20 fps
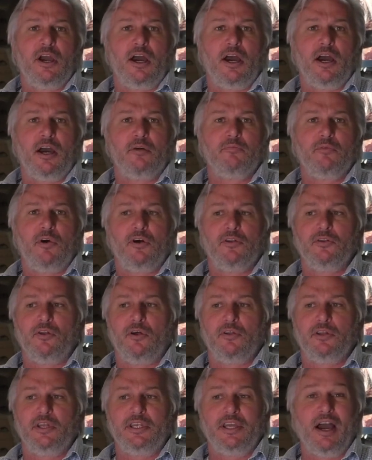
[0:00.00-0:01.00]

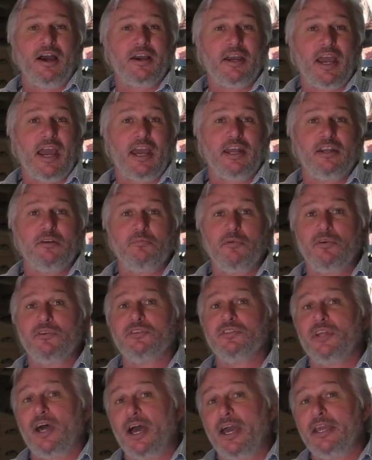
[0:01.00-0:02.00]
on the younger
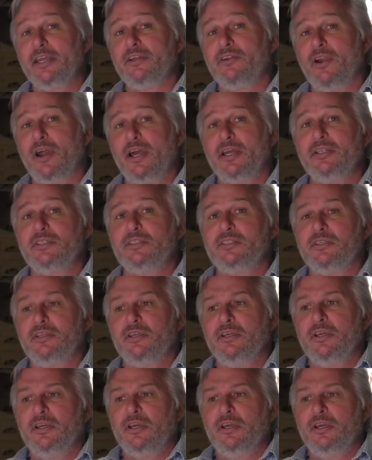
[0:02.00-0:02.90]
animals, the A grades,